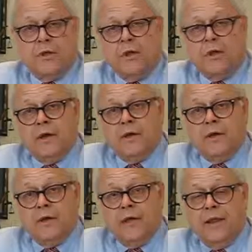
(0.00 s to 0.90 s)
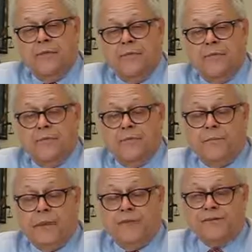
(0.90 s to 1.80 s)
And
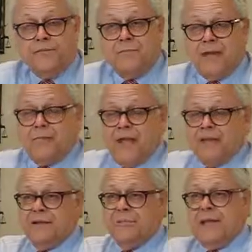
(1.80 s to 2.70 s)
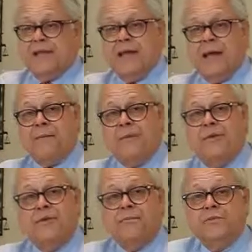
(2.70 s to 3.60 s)
by reacting badly, I mean
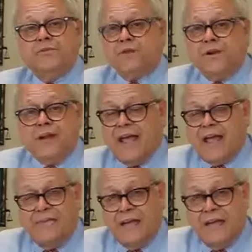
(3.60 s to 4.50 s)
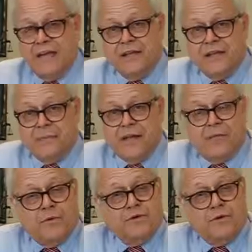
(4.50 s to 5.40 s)
you could just start laughing and giggling
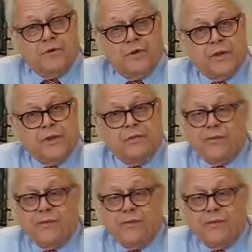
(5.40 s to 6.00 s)
about what's going on in court.